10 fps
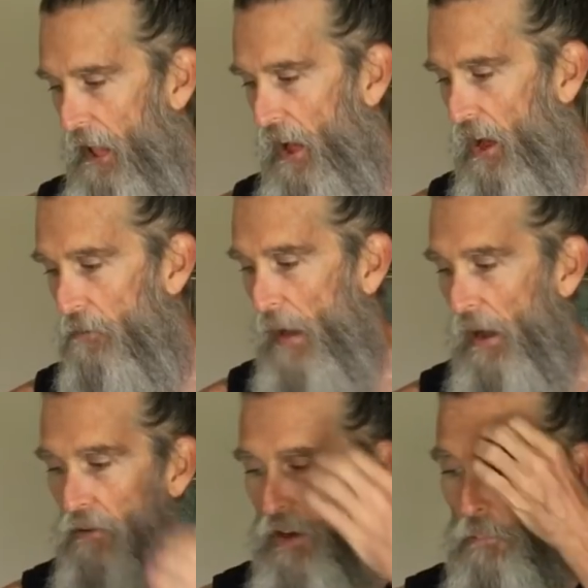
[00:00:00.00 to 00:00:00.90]

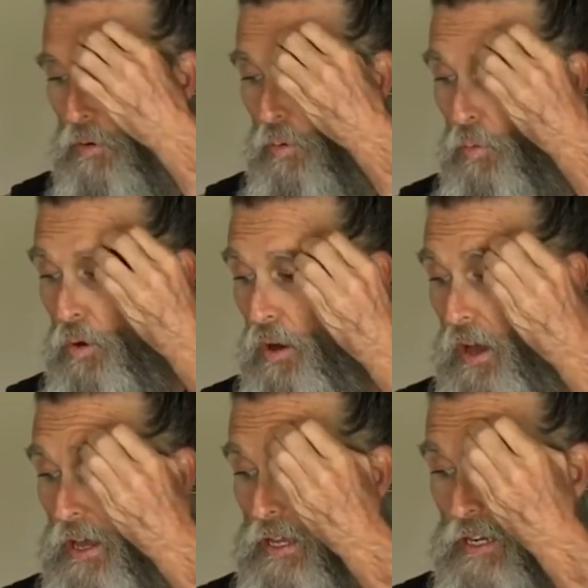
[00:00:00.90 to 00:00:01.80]
My number
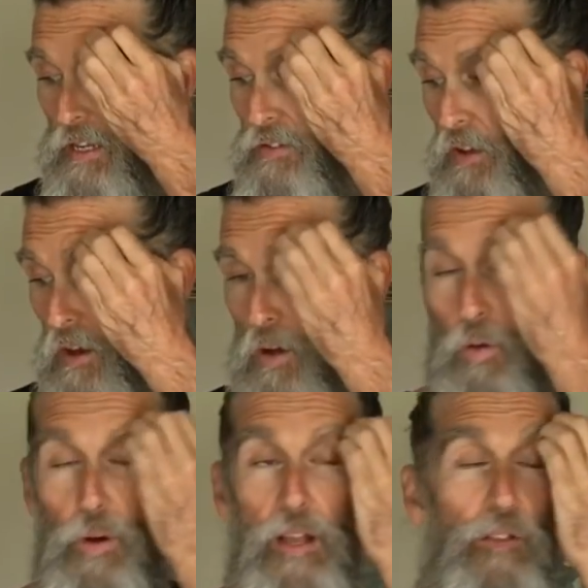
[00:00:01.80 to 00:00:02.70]
1 is
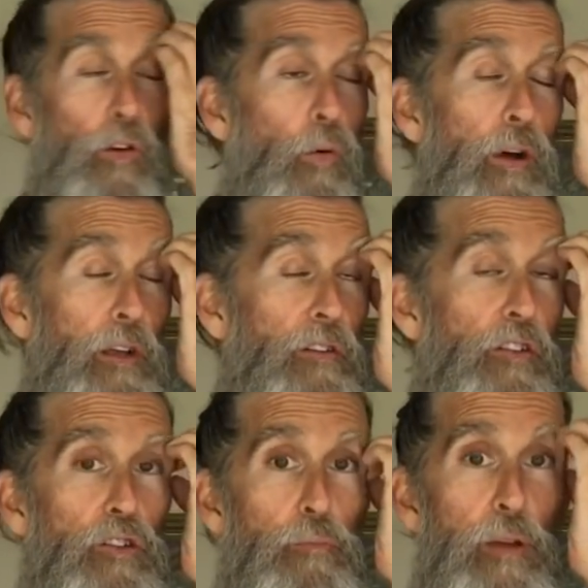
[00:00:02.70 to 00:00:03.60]
always going
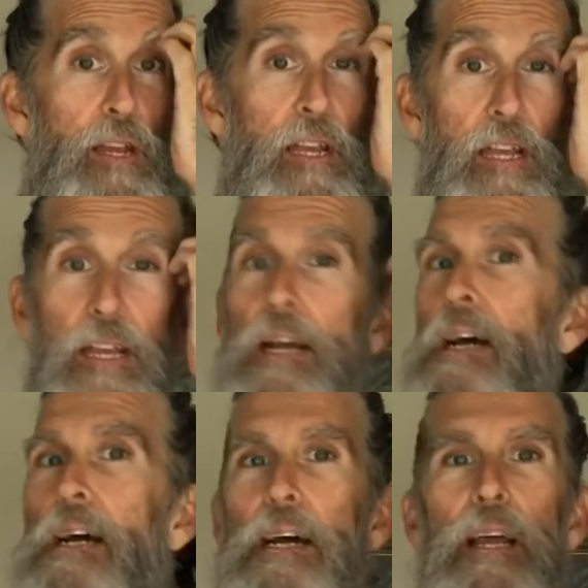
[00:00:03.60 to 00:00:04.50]
to be
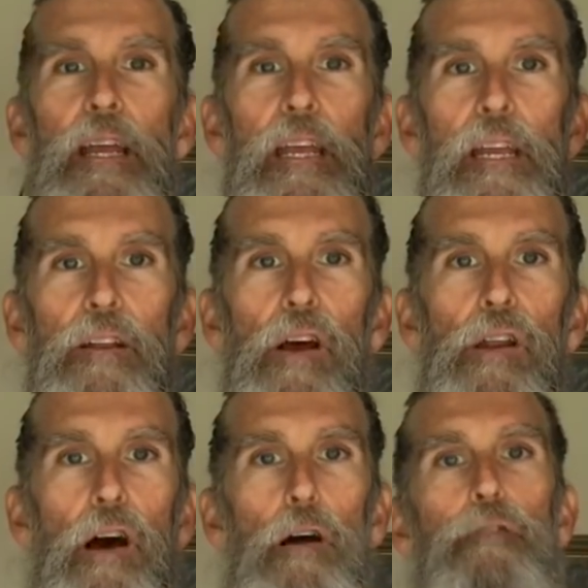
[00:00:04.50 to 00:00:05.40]
eat
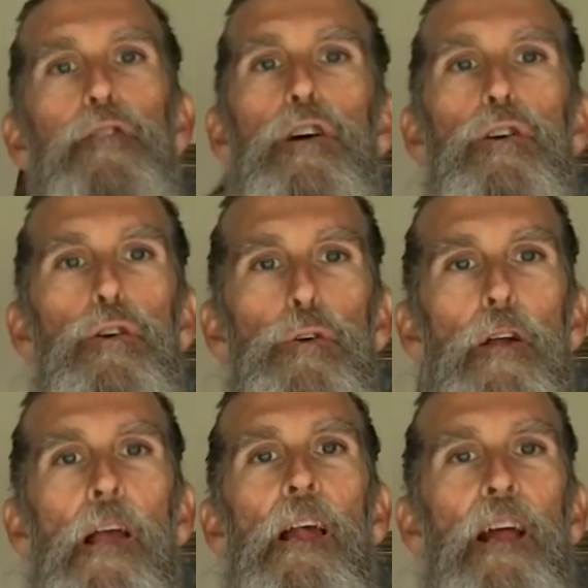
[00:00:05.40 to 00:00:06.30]
enough food.
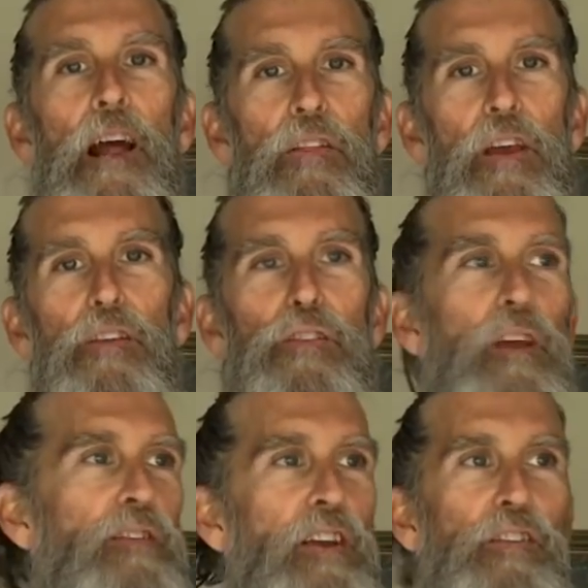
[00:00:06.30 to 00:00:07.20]
And this
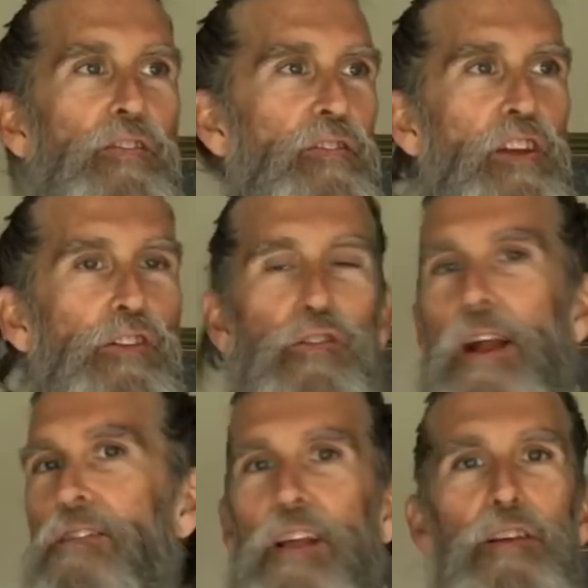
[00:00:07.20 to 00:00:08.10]

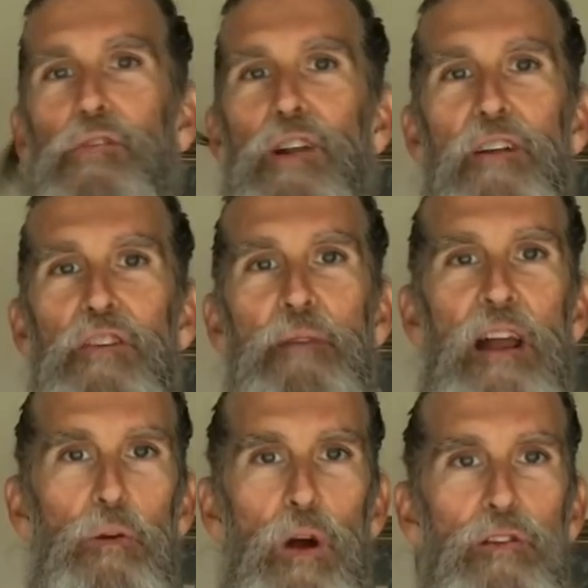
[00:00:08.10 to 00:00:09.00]
translates for
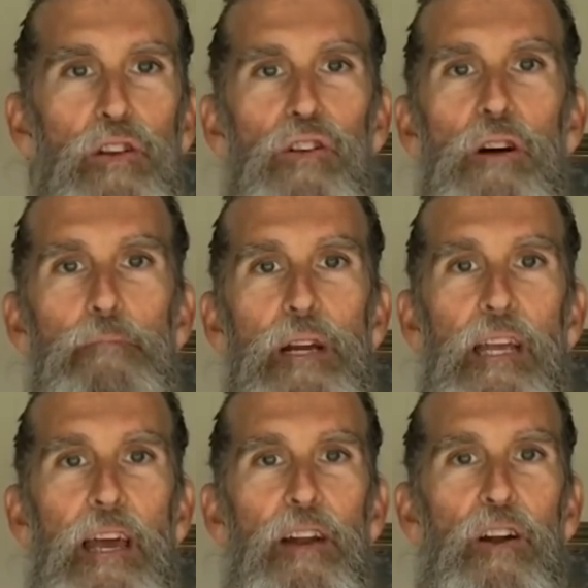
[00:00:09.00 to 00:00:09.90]
everybody, whether you're a
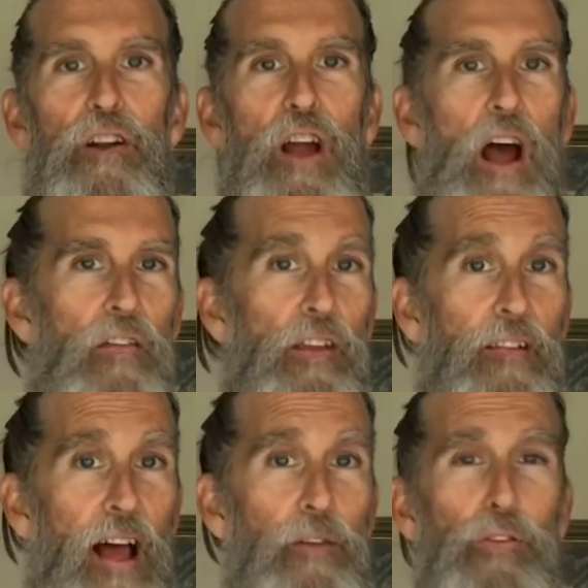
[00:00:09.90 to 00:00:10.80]
beginner or not.
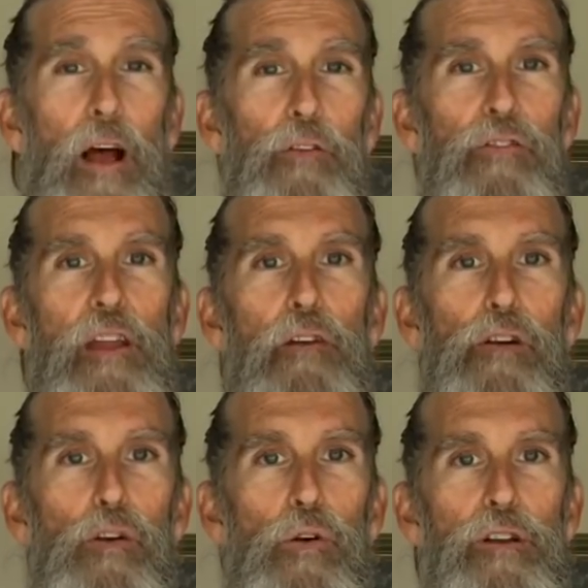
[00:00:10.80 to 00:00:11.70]
This lifestyle is
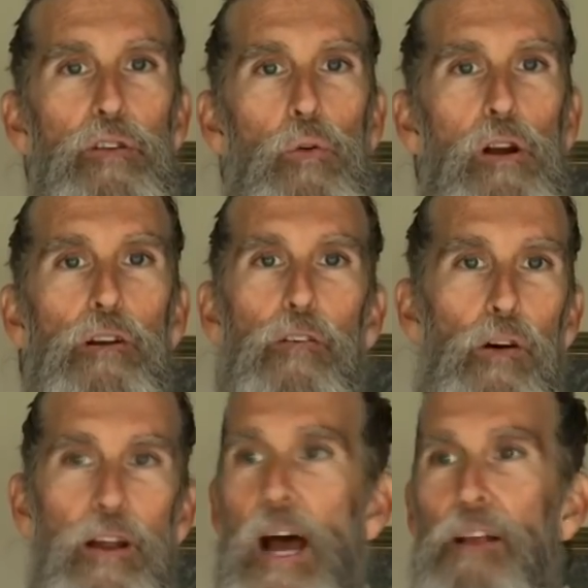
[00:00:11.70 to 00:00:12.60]
never going to work
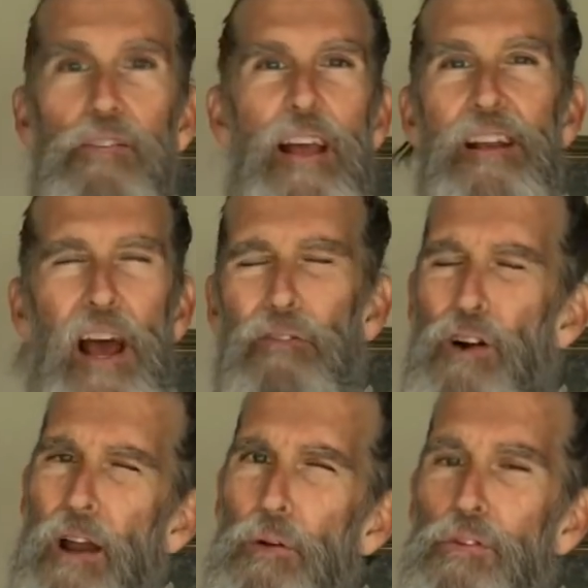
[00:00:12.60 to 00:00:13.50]
for you. I say
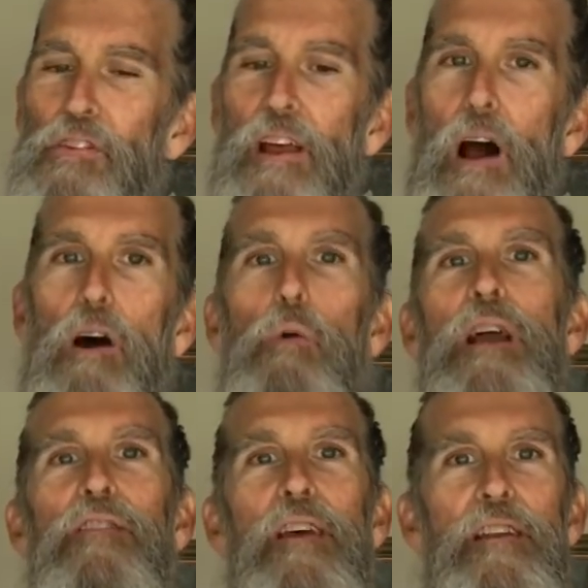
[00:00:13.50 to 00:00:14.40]
never. I don't say
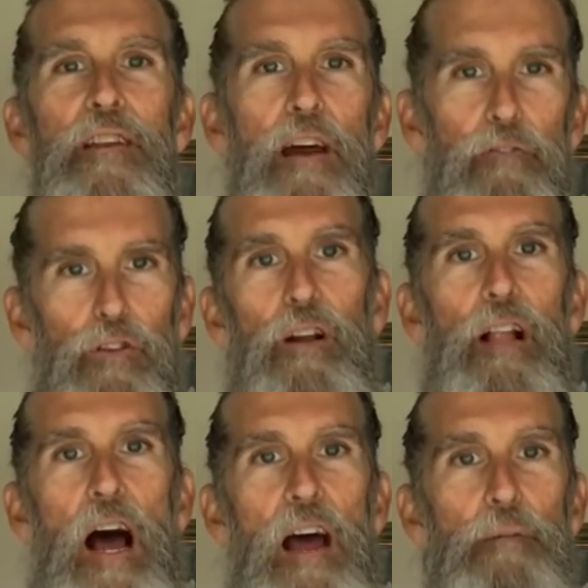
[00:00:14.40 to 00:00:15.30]
always and never a
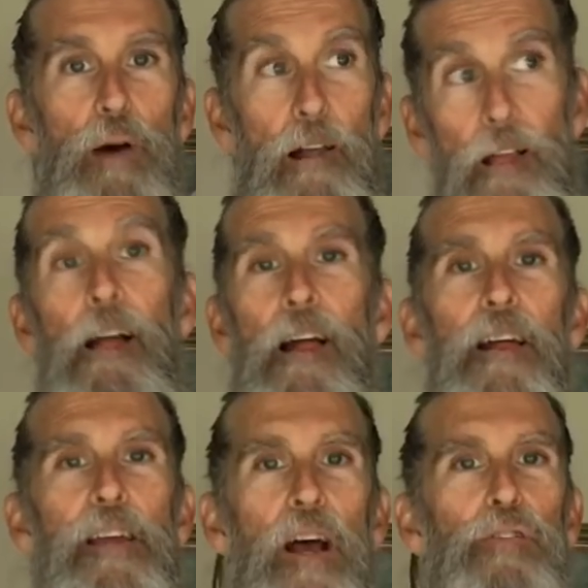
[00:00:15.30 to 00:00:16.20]
lot, but
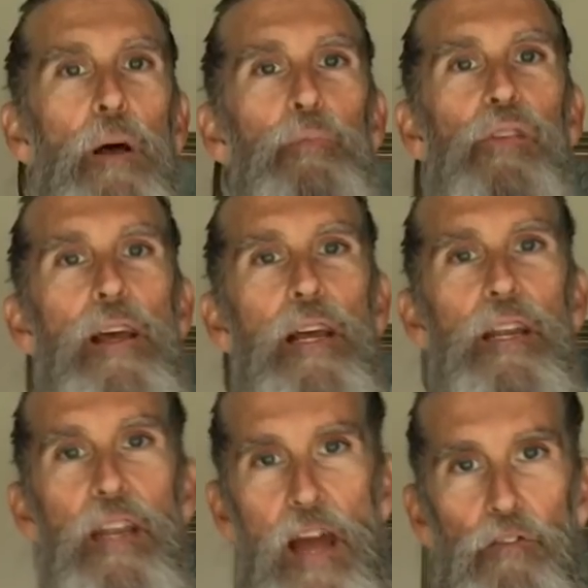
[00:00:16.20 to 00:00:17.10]
yes, I'm
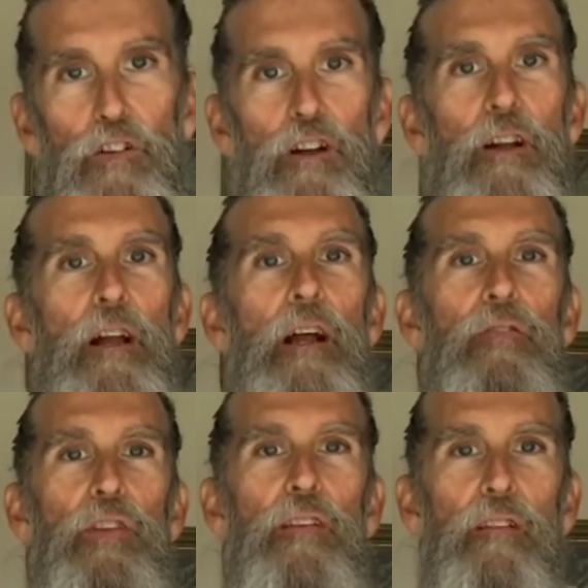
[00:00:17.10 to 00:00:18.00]
saying never.
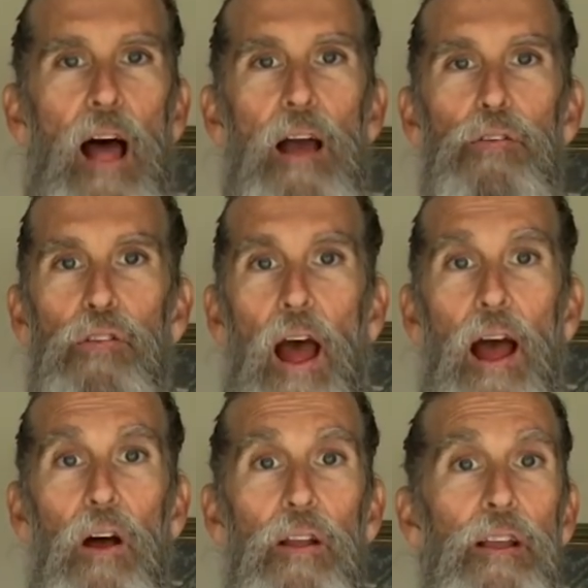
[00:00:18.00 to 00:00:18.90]
This
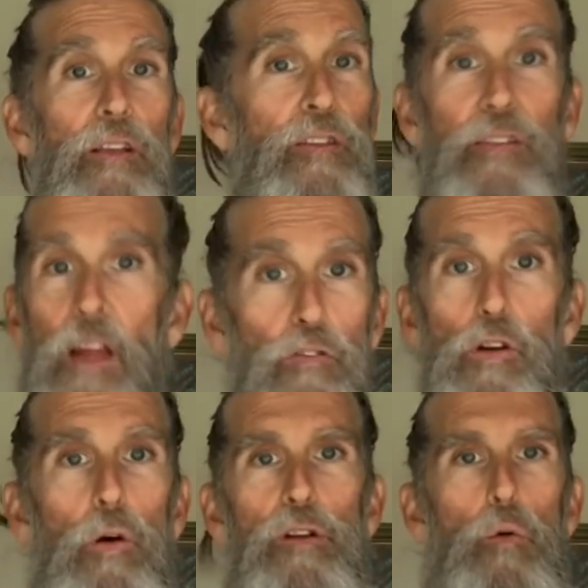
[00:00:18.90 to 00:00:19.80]
lifestyle is never
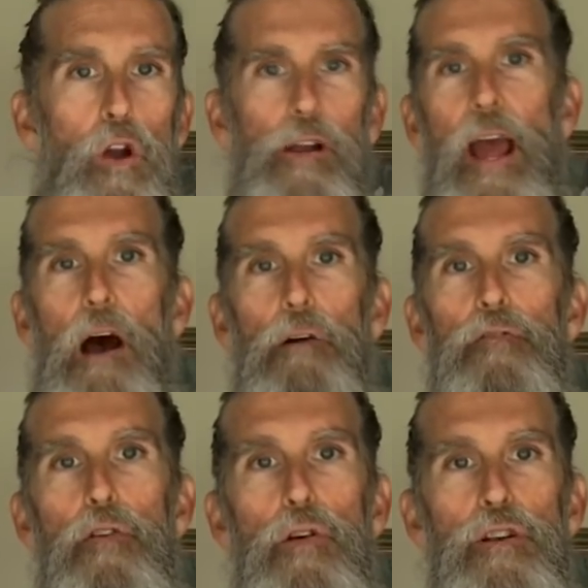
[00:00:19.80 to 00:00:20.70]
going to work out
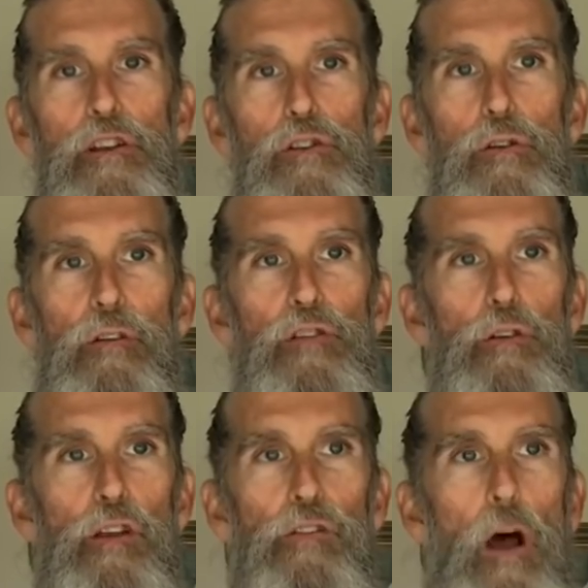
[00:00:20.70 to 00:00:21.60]
for you if you
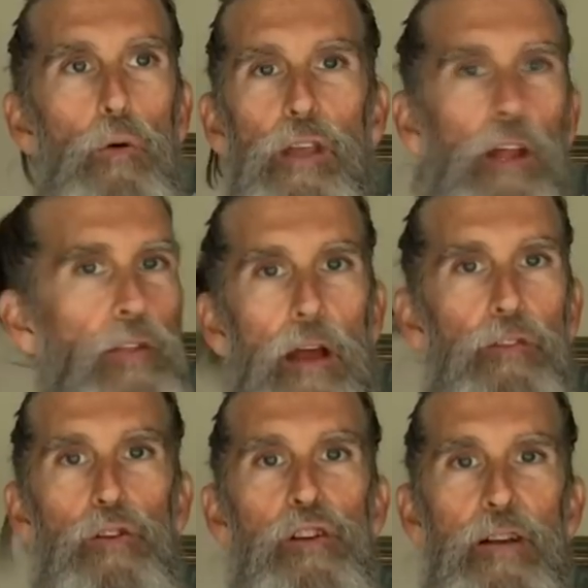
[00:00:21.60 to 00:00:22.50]
just don't get that
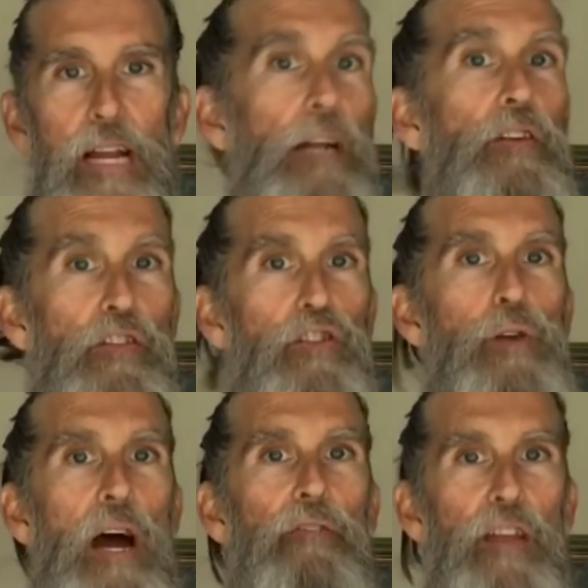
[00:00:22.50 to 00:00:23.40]
through your head that you
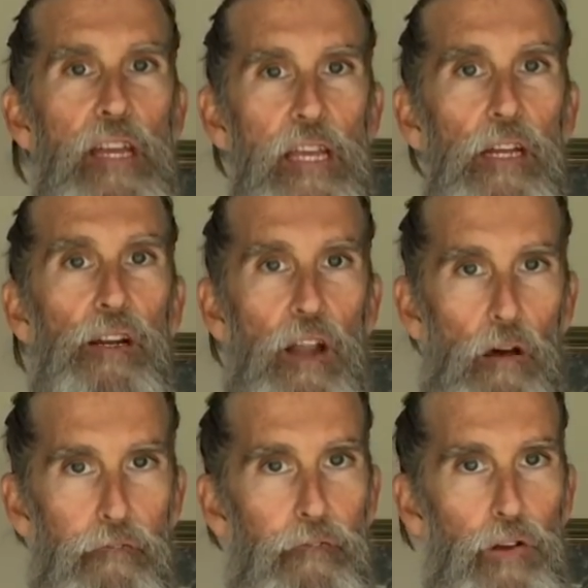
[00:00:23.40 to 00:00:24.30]
have to eat
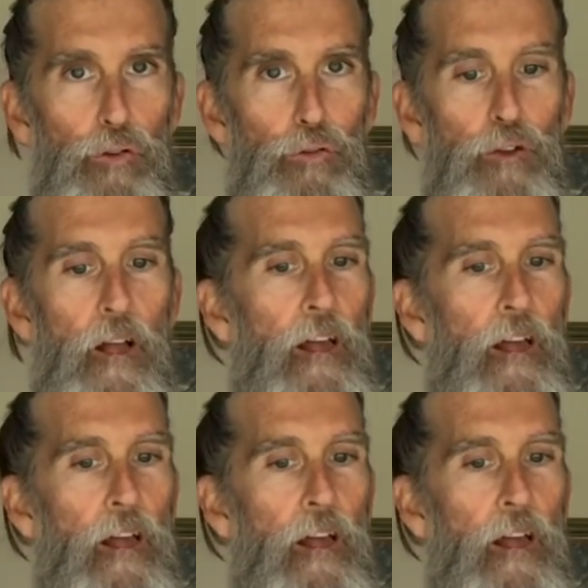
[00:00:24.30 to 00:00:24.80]
enough food.